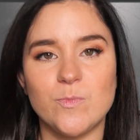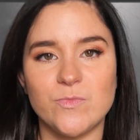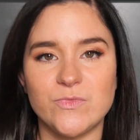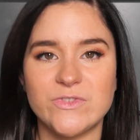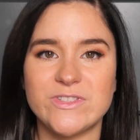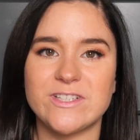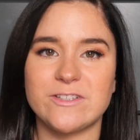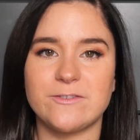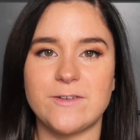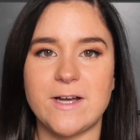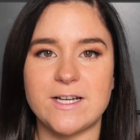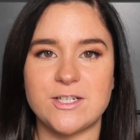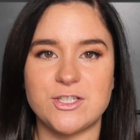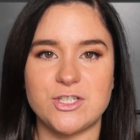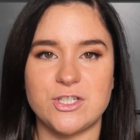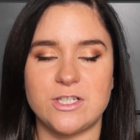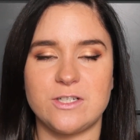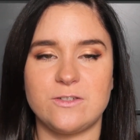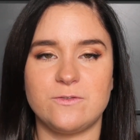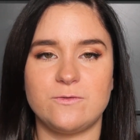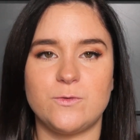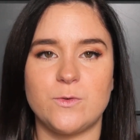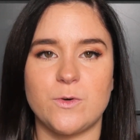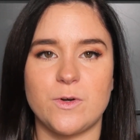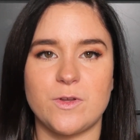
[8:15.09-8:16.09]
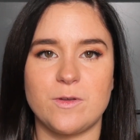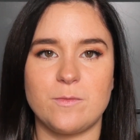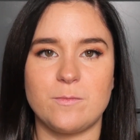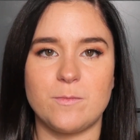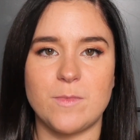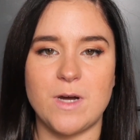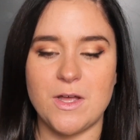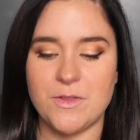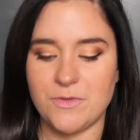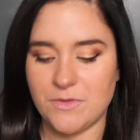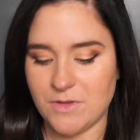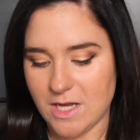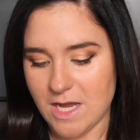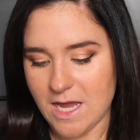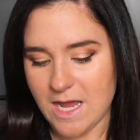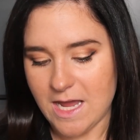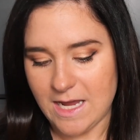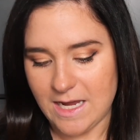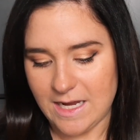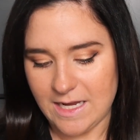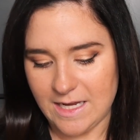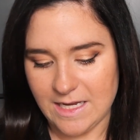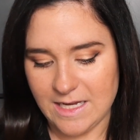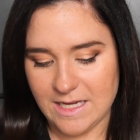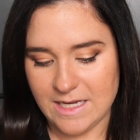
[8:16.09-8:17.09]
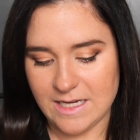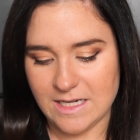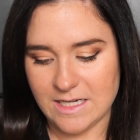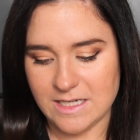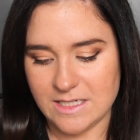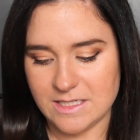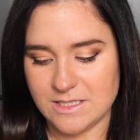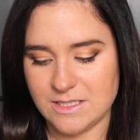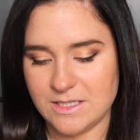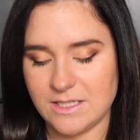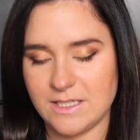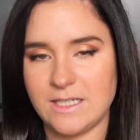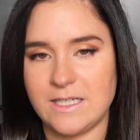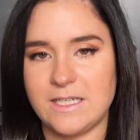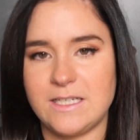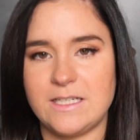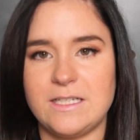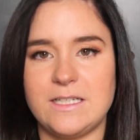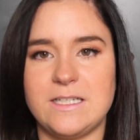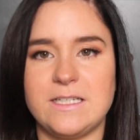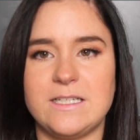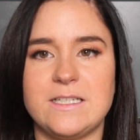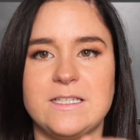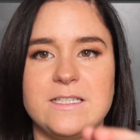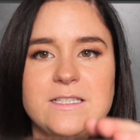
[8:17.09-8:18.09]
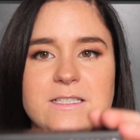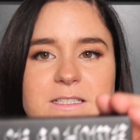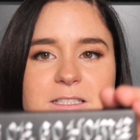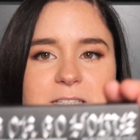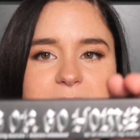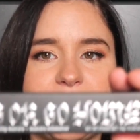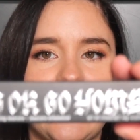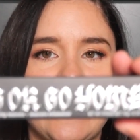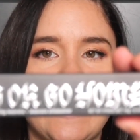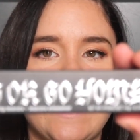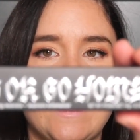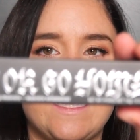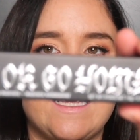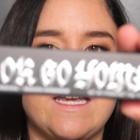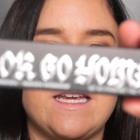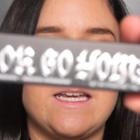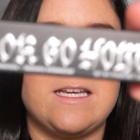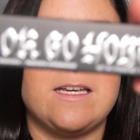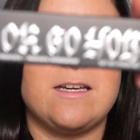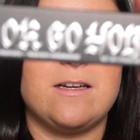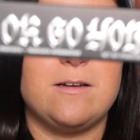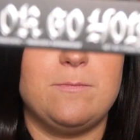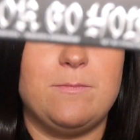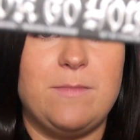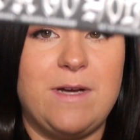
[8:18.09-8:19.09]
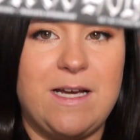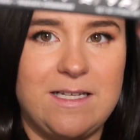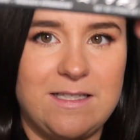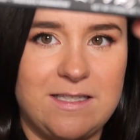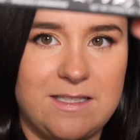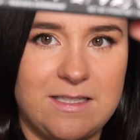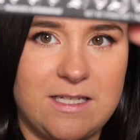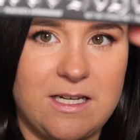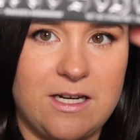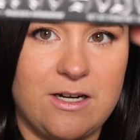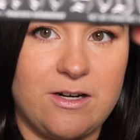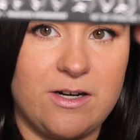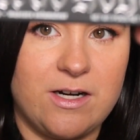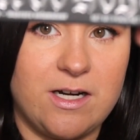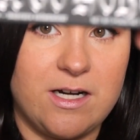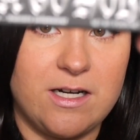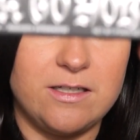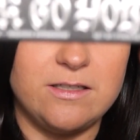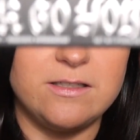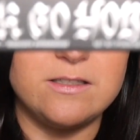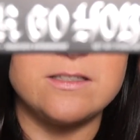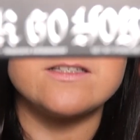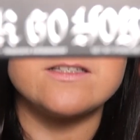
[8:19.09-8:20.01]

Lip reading: selection for the month. And it is a mascara.